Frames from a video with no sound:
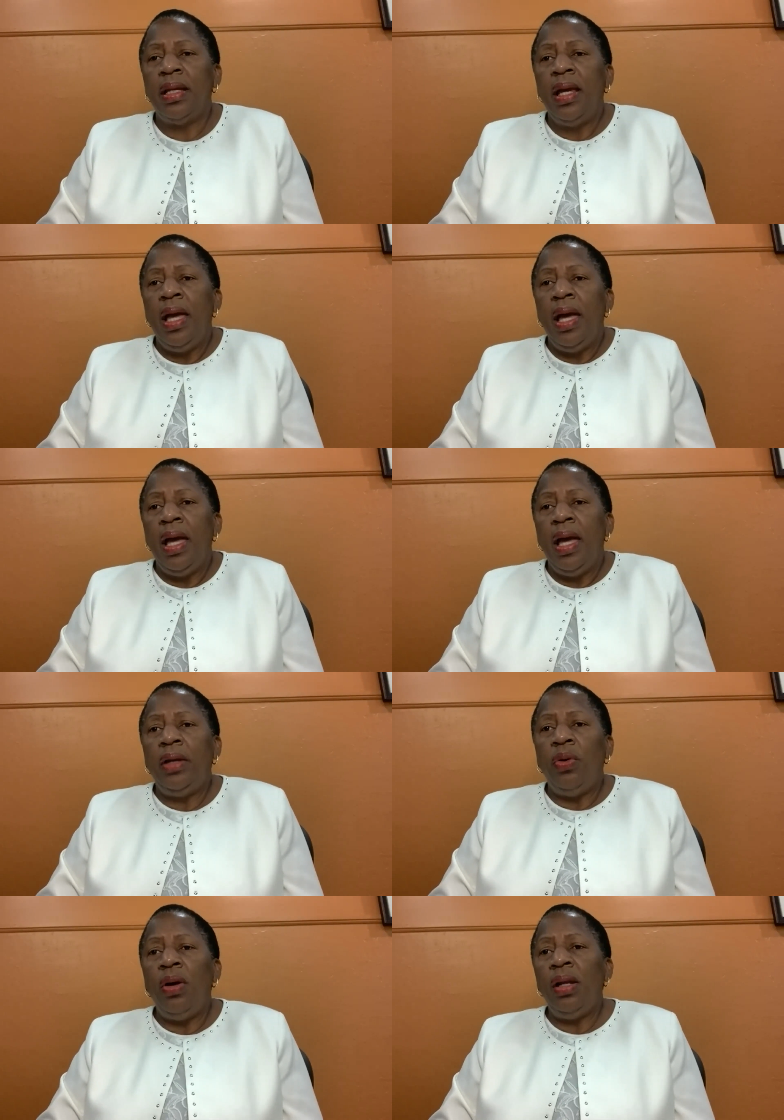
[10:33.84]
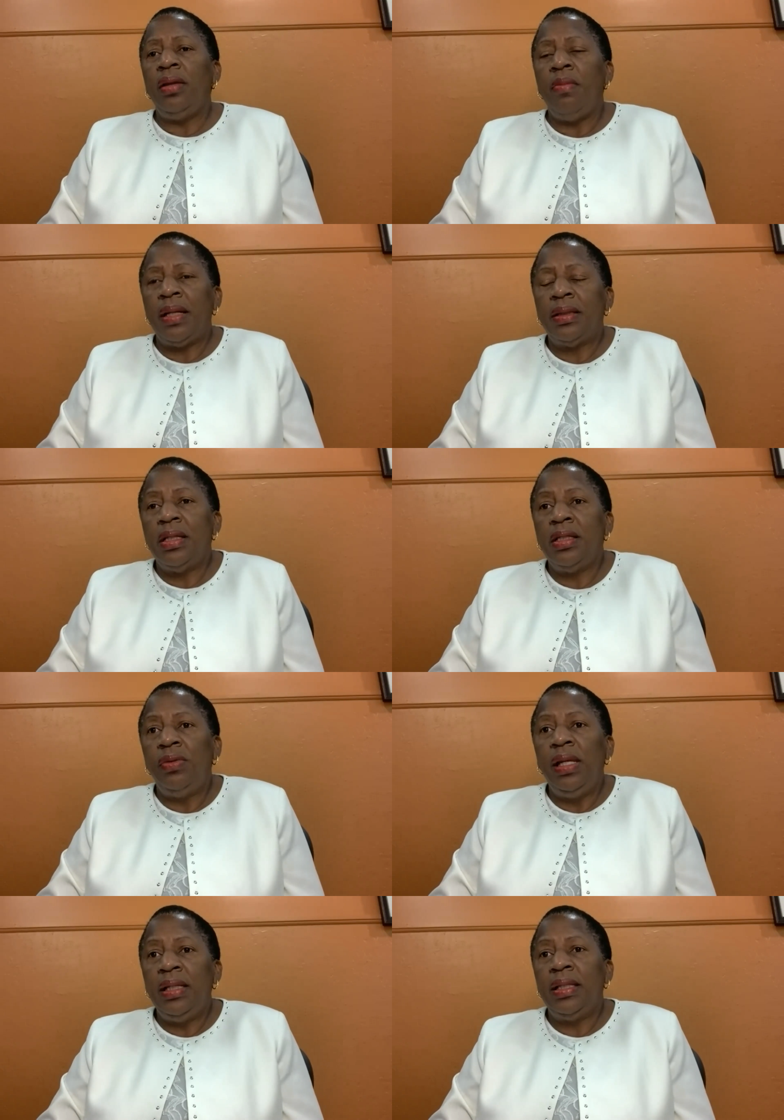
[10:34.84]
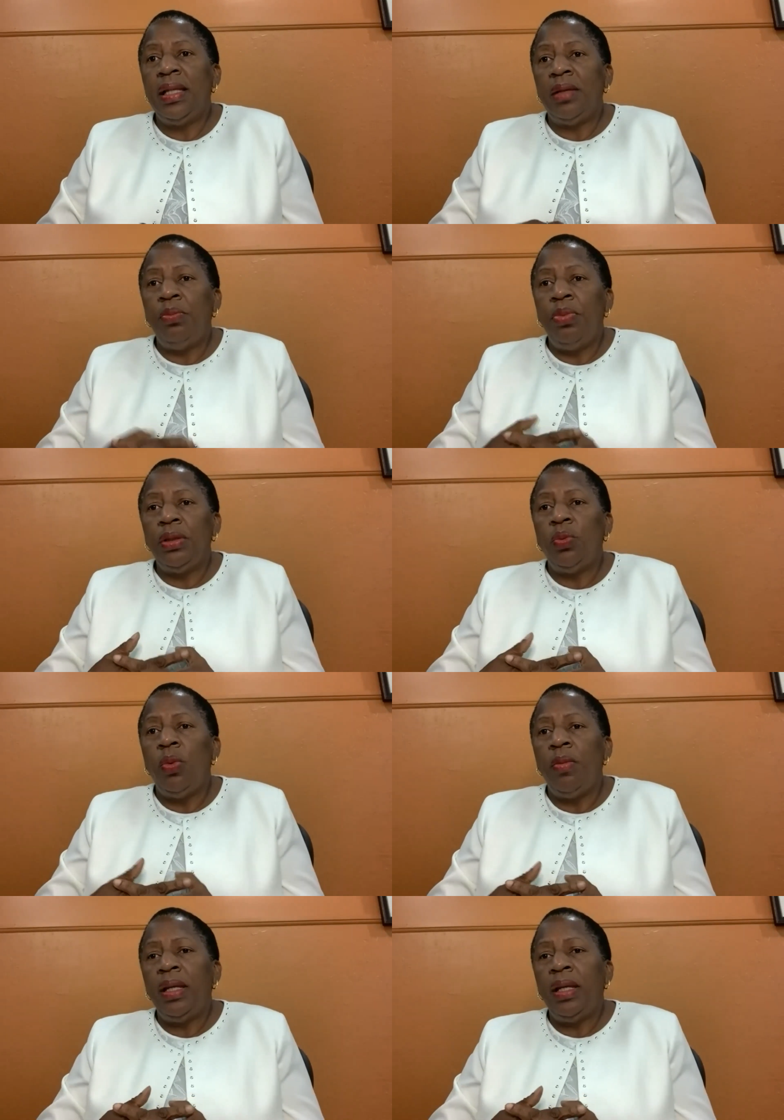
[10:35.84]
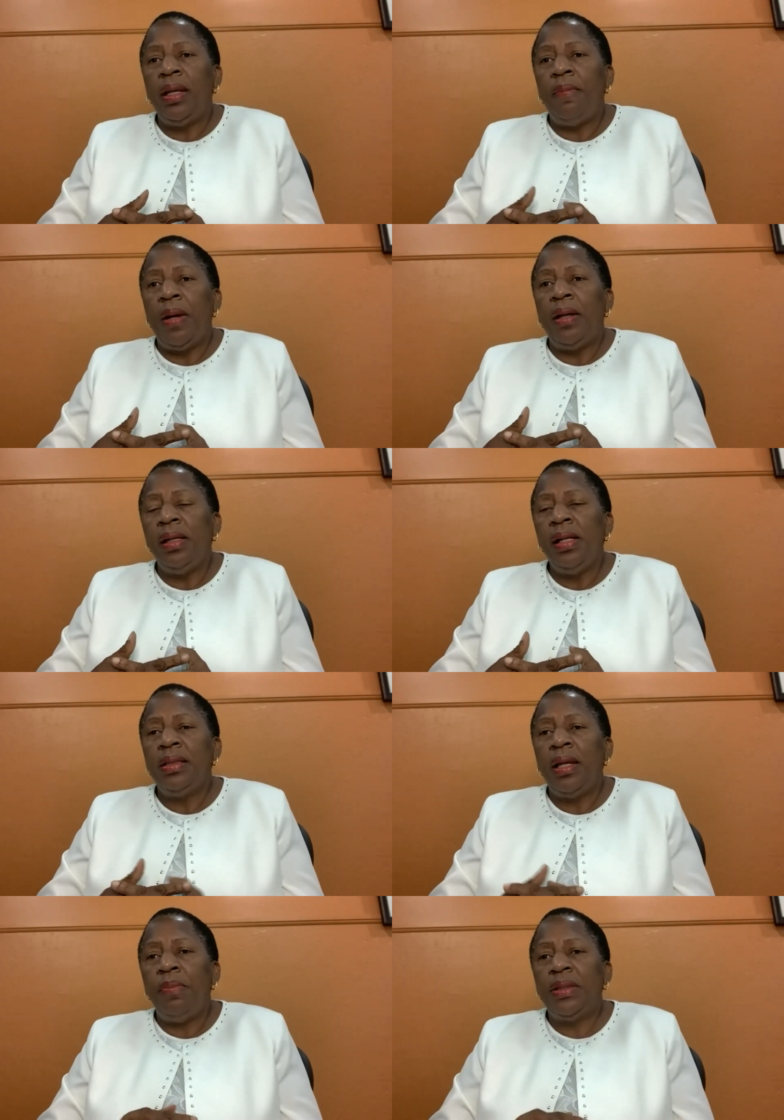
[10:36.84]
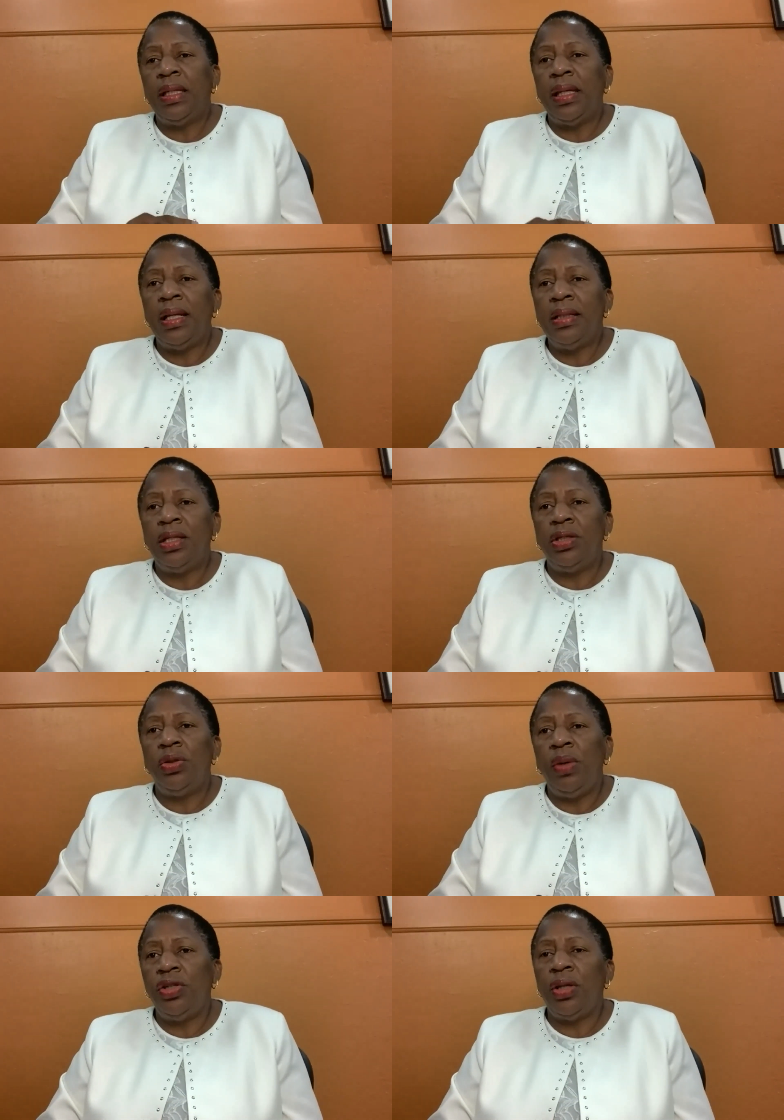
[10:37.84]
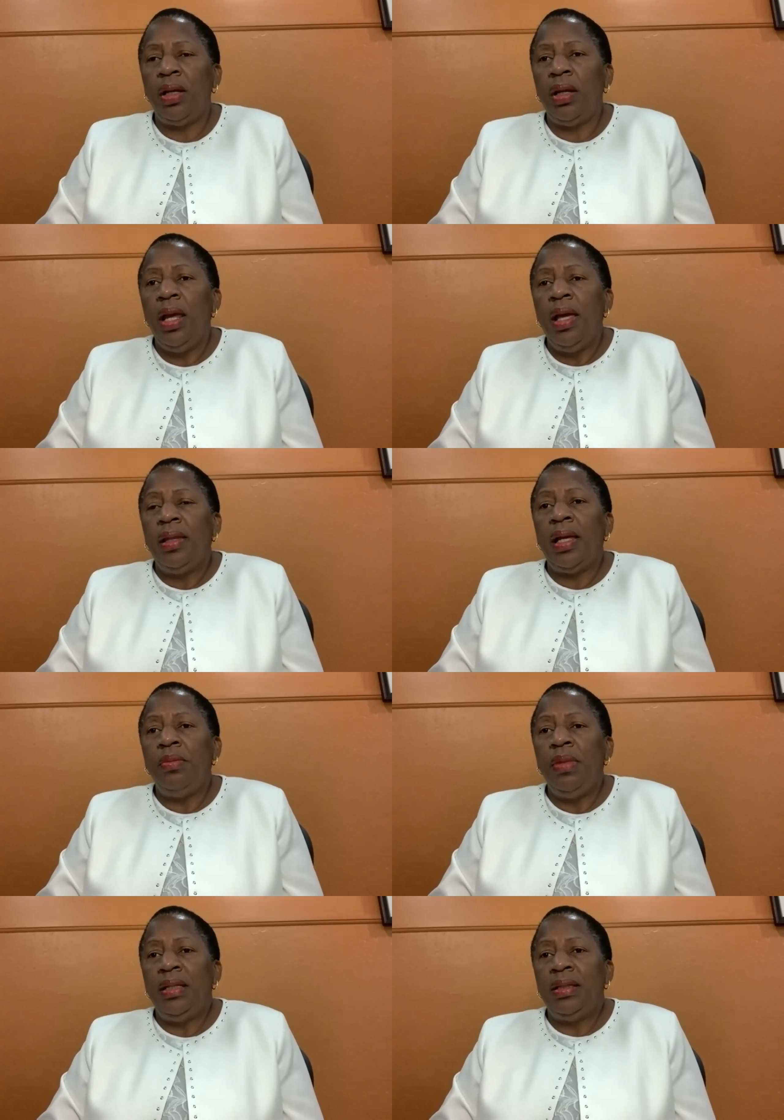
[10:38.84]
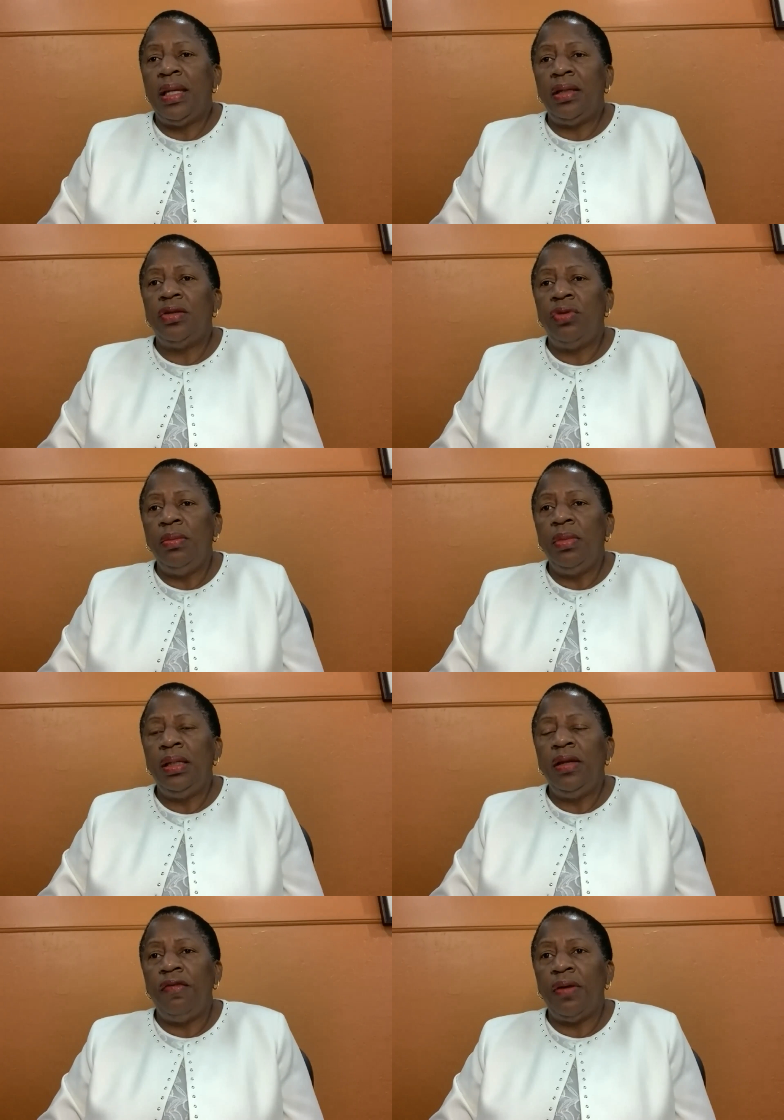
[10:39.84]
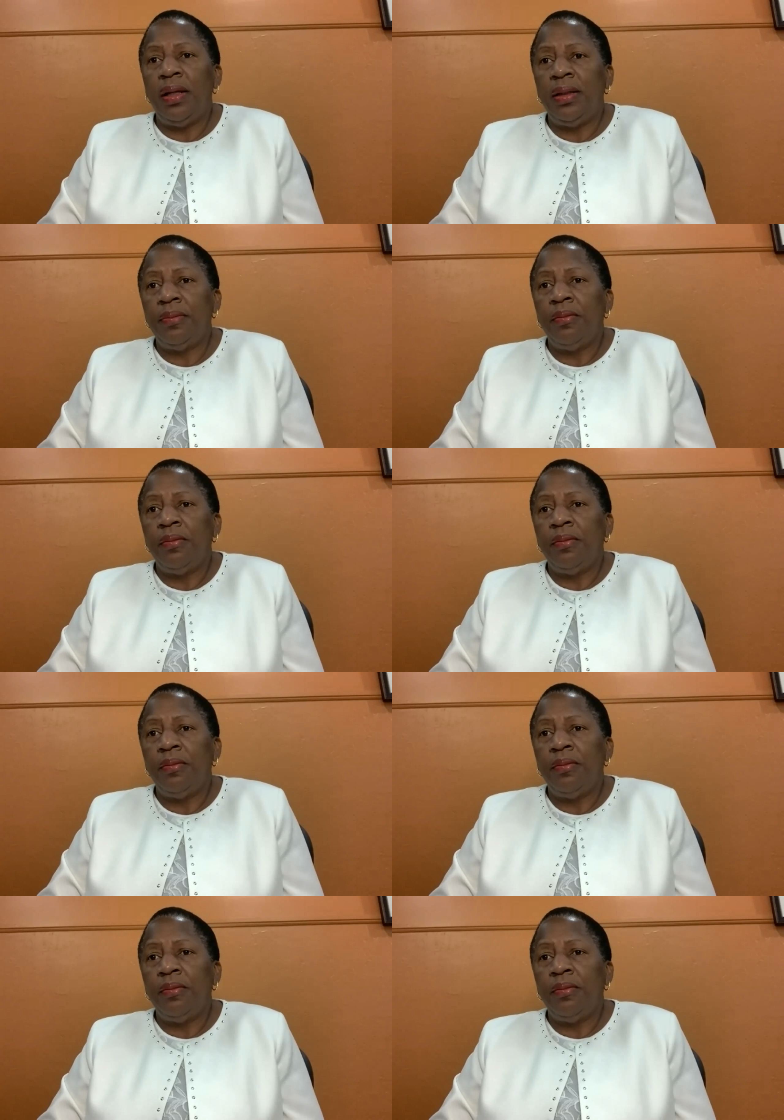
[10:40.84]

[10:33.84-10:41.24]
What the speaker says: and all other matters related that put women in a, and girls in a particular situation that makes it extremely difficult.